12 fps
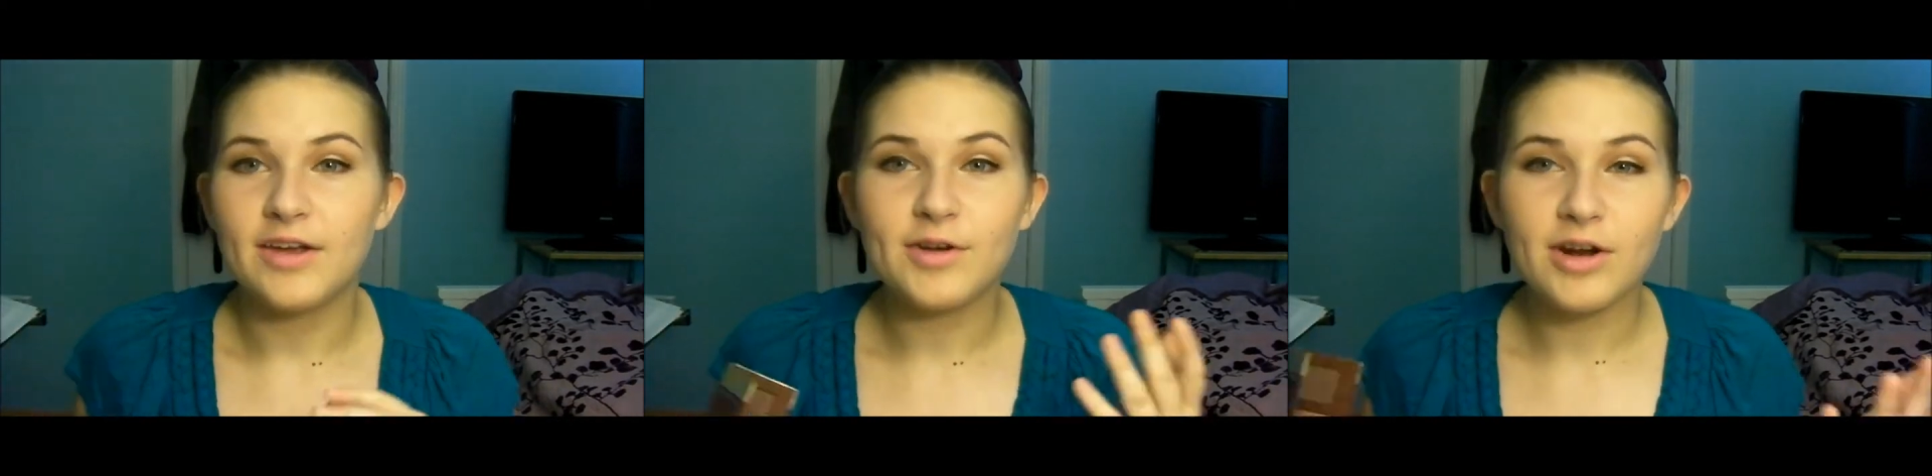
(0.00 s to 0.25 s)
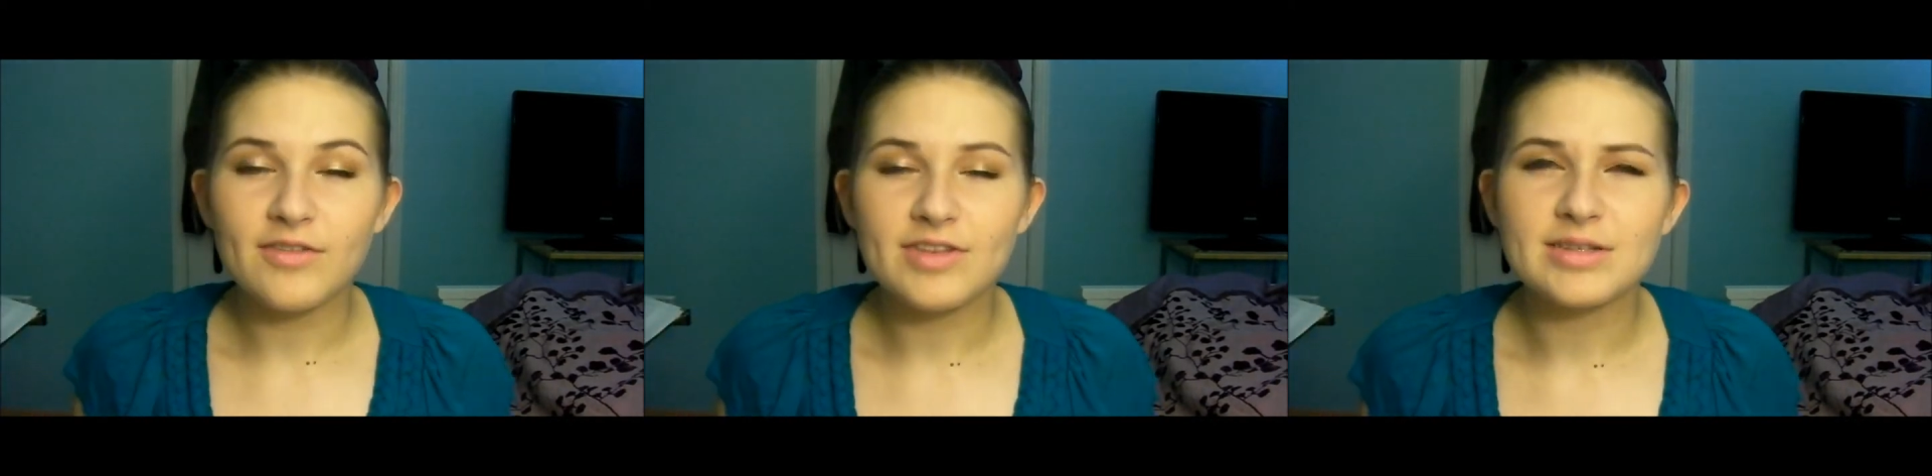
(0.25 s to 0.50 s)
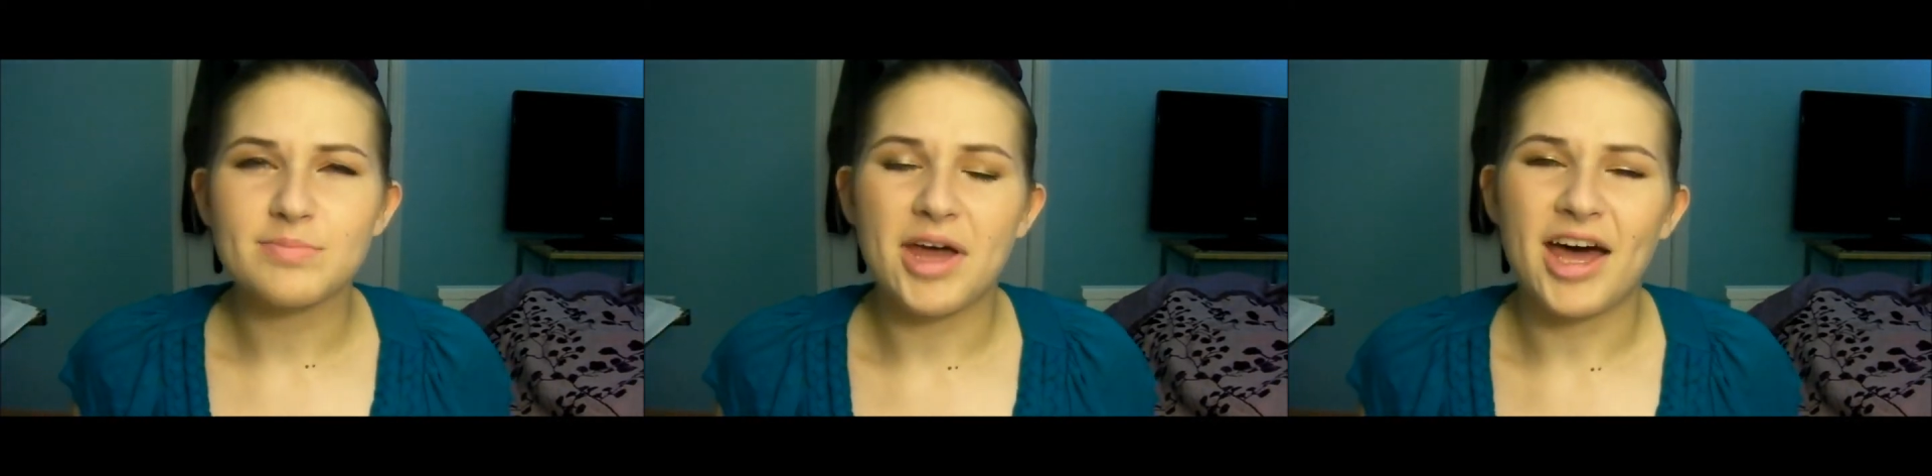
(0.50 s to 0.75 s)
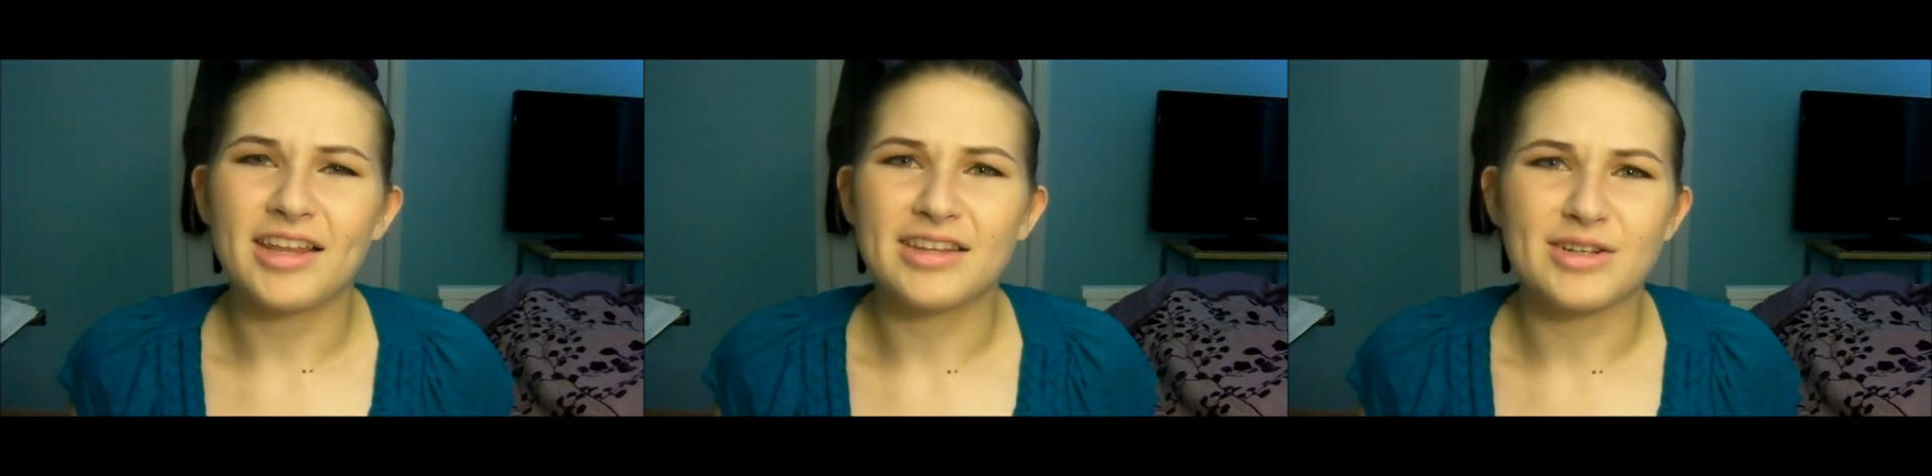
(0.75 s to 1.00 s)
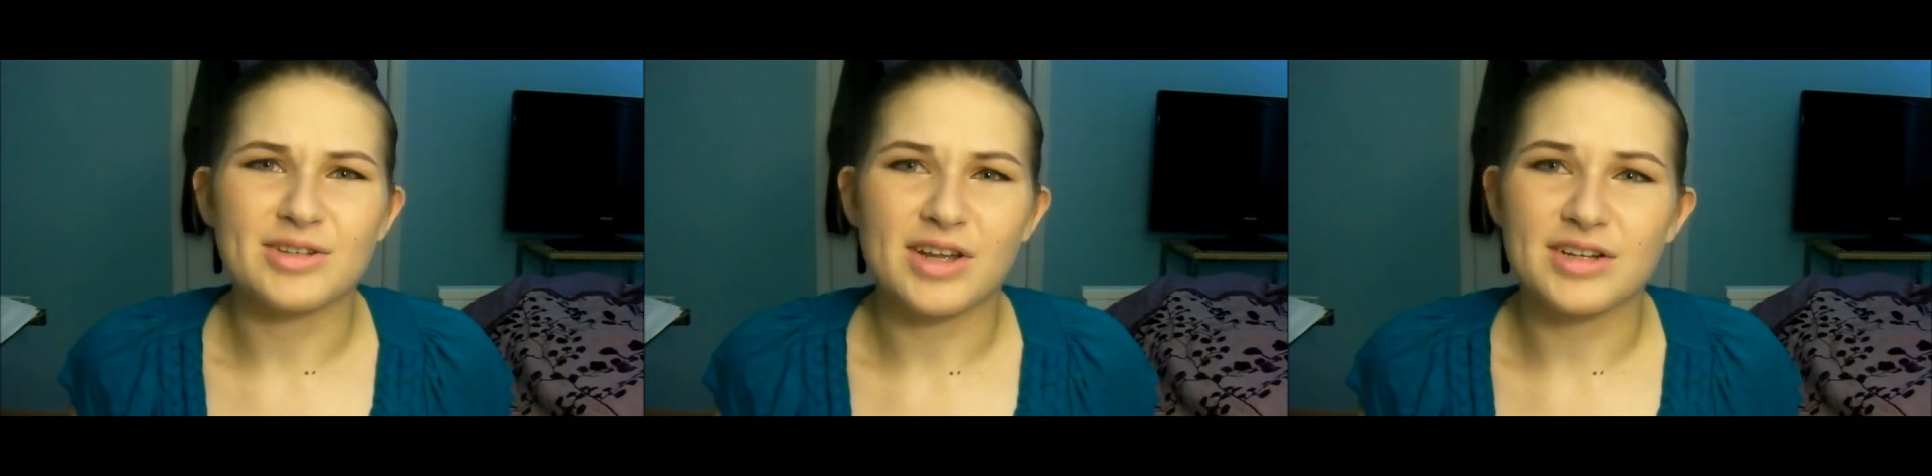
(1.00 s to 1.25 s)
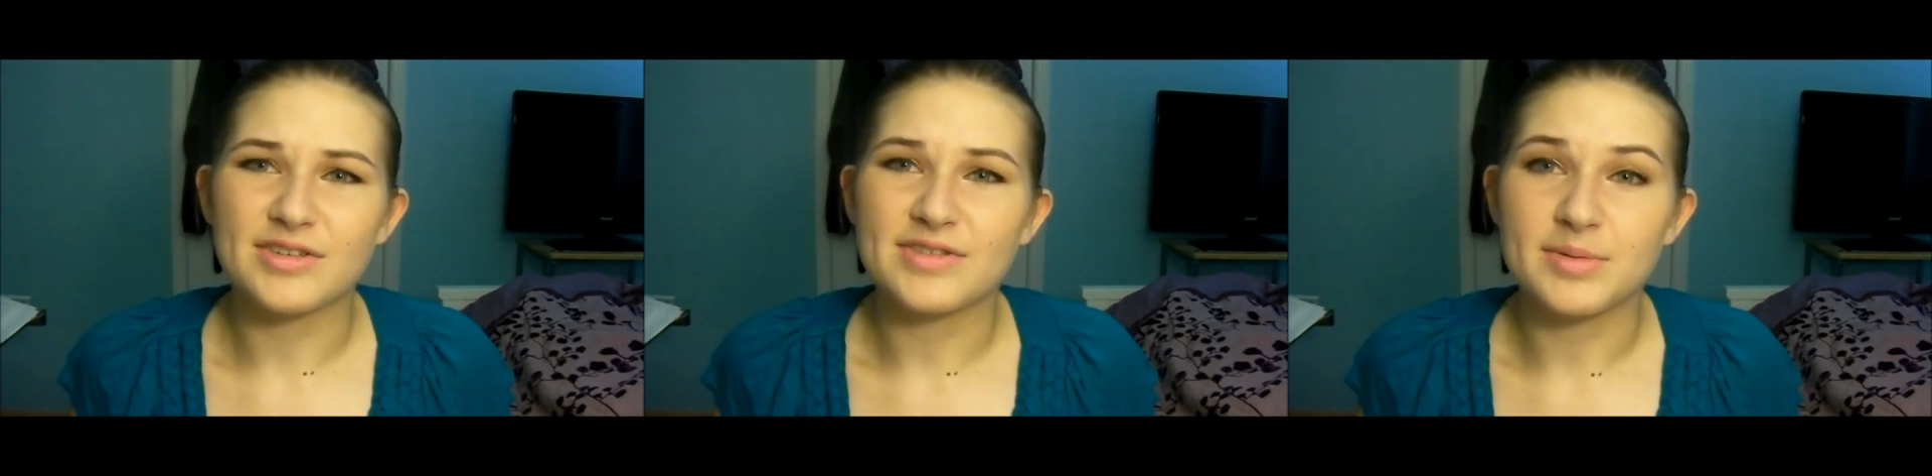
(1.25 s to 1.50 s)
If you don't have this palette, there's
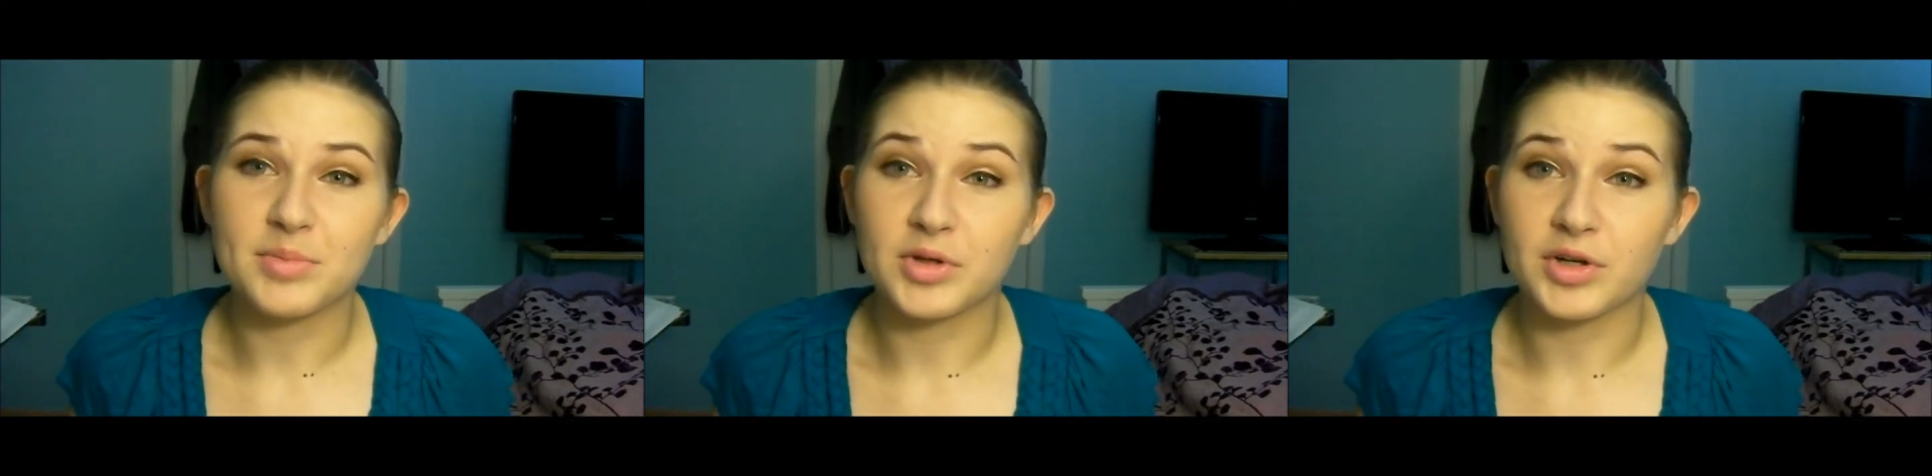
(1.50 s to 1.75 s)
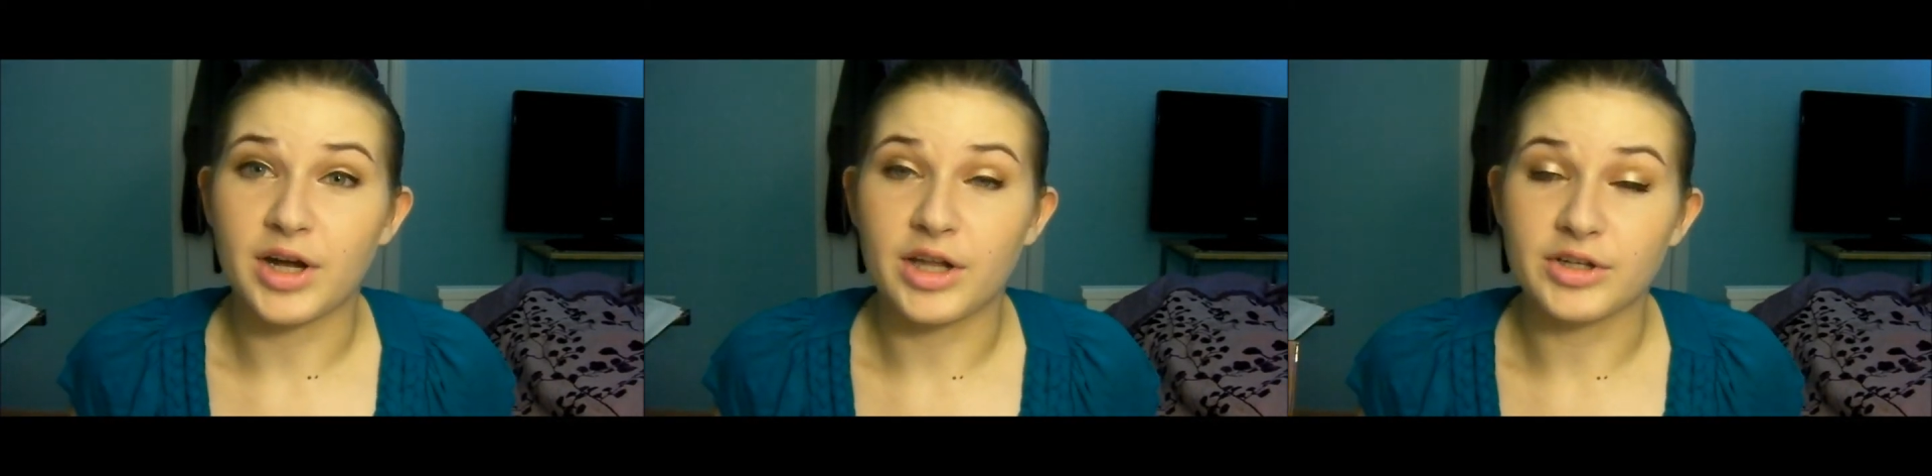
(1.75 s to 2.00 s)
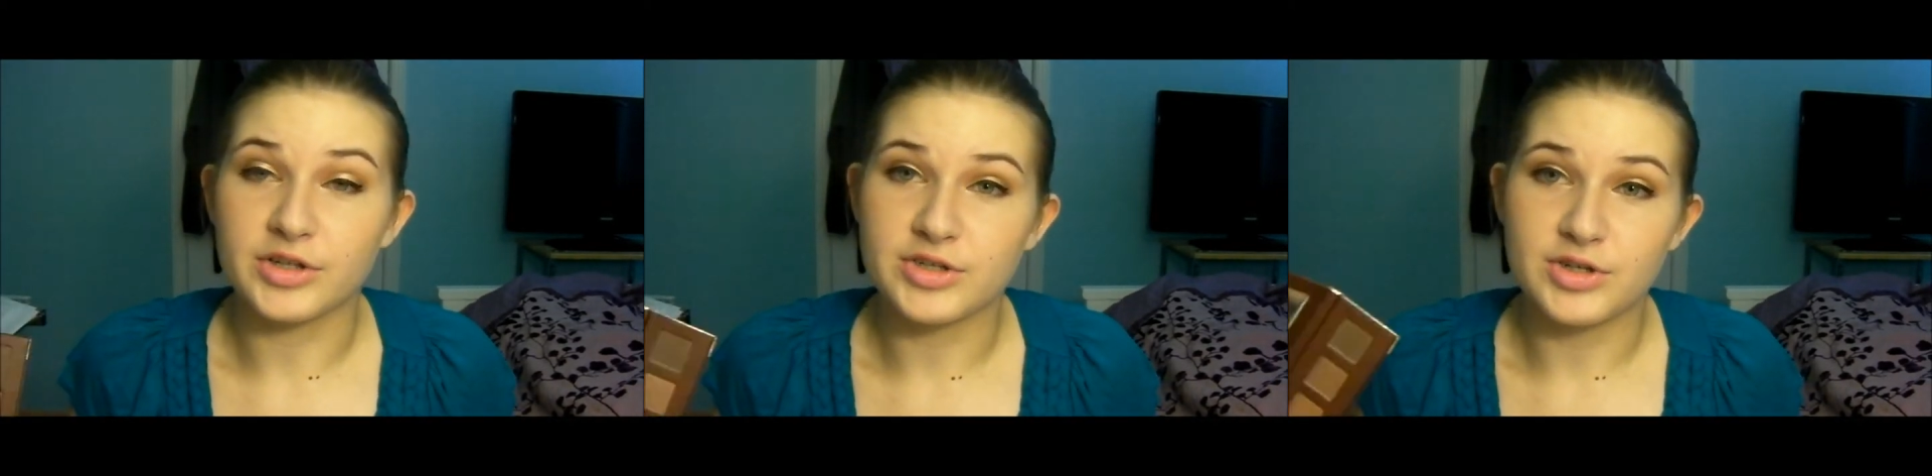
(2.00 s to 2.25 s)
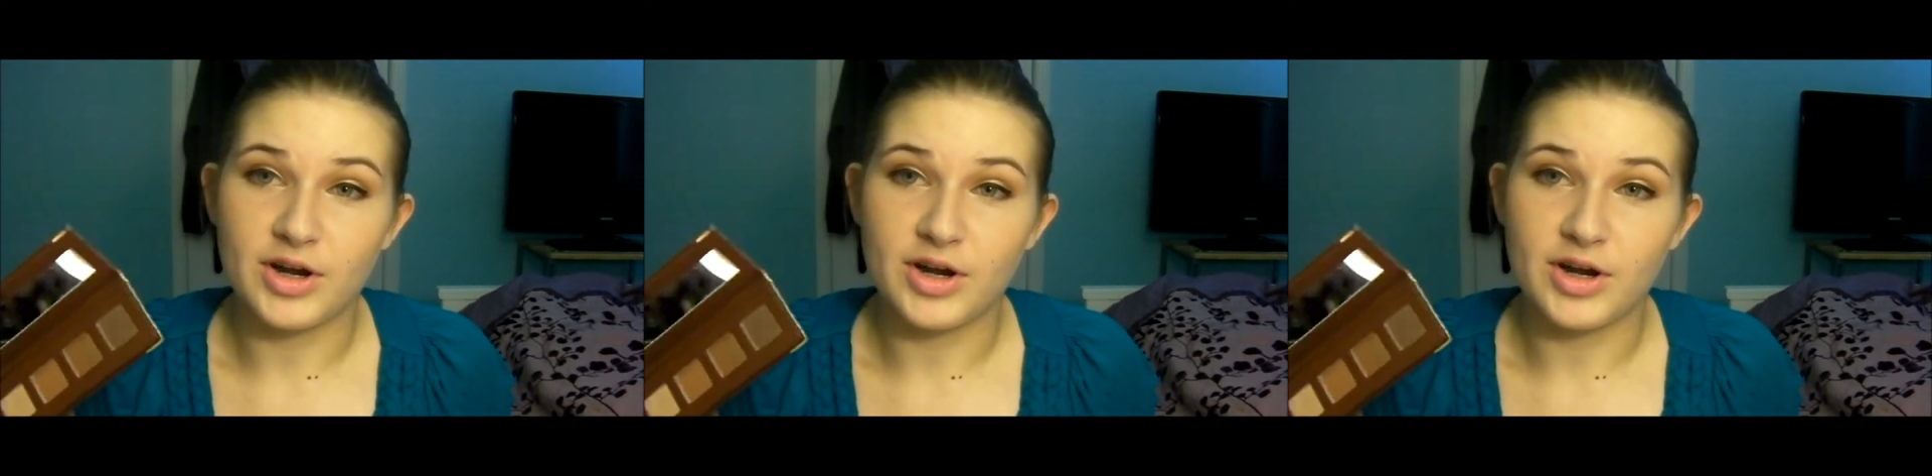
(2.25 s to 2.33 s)
lots of similar colors.